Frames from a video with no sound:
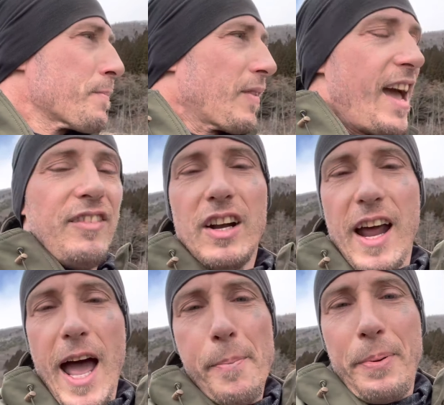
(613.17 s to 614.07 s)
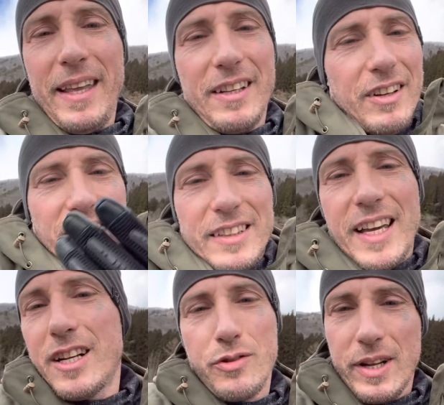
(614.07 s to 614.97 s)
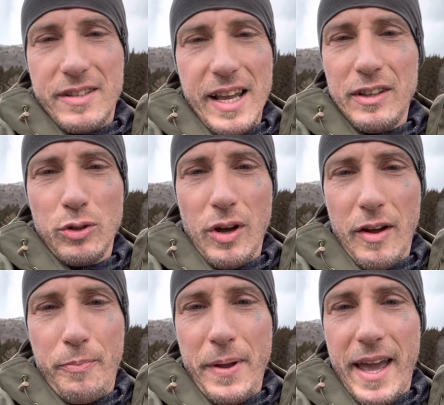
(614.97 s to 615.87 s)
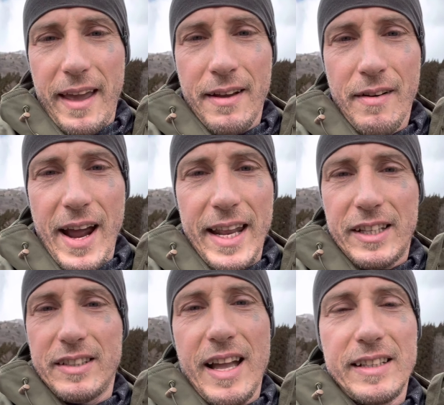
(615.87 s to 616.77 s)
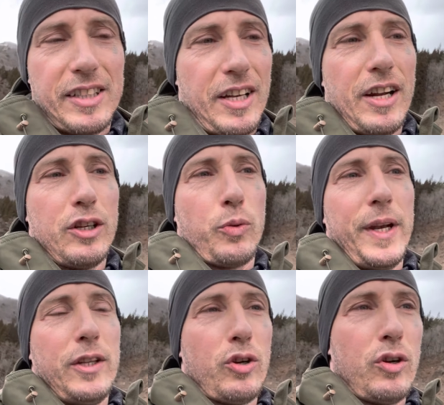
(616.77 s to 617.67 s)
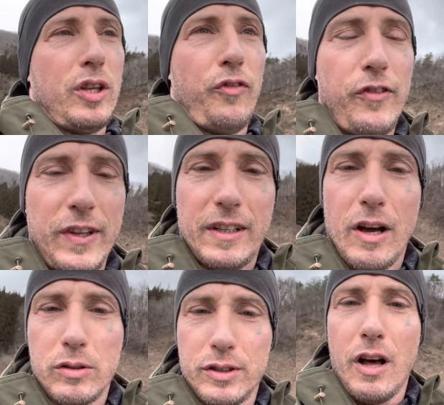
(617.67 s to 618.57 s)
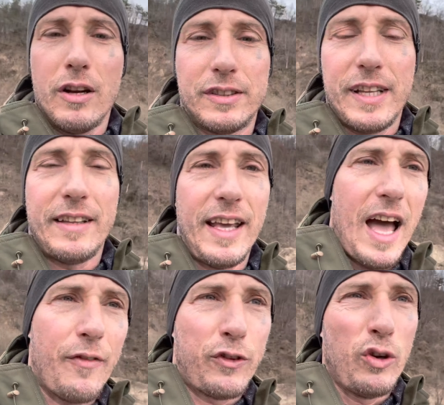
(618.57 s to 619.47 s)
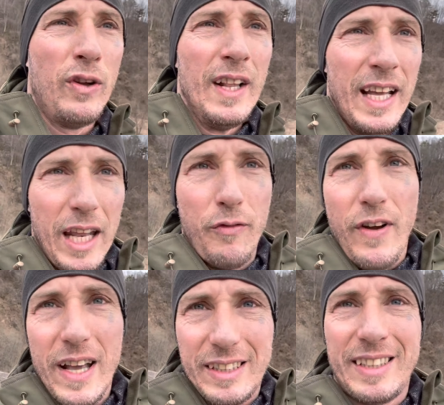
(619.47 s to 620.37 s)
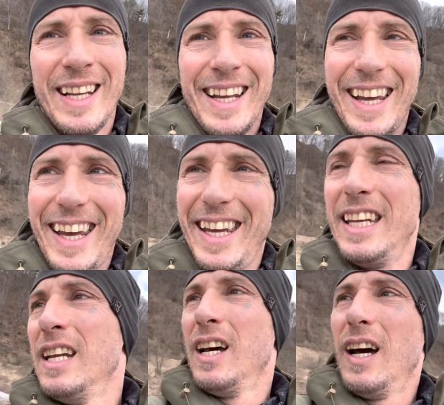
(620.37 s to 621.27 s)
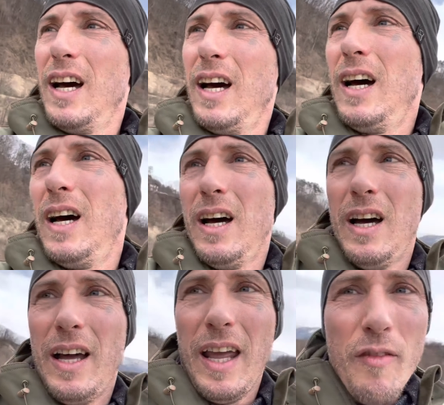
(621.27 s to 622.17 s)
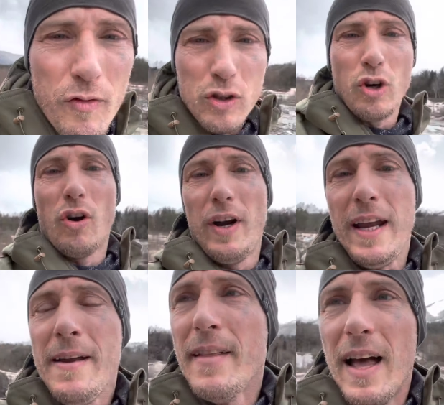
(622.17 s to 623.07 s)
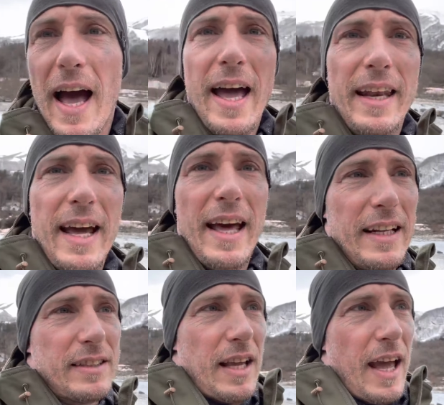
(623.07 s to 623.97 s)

and they're happy, they're not gonna transcend to FBA, right? Because that's another $20, $30, $50,000 that they have to invest in inventory, and it's